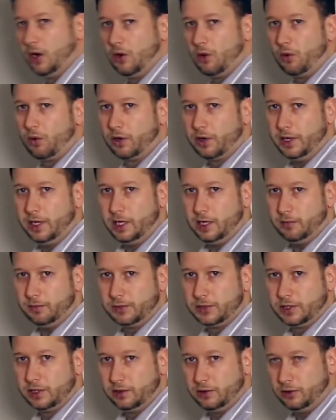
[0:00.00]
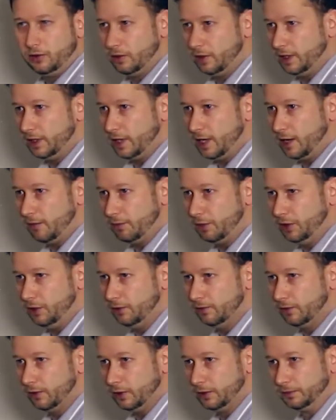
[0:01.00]
or the hips during that
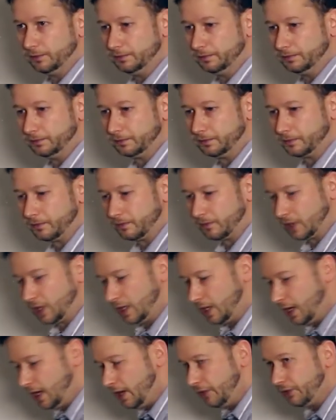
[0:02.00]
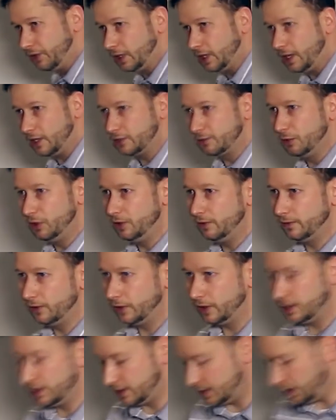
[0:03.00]
maneuver. The last
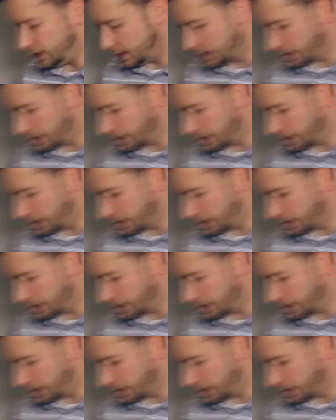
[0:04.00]
maneuver is the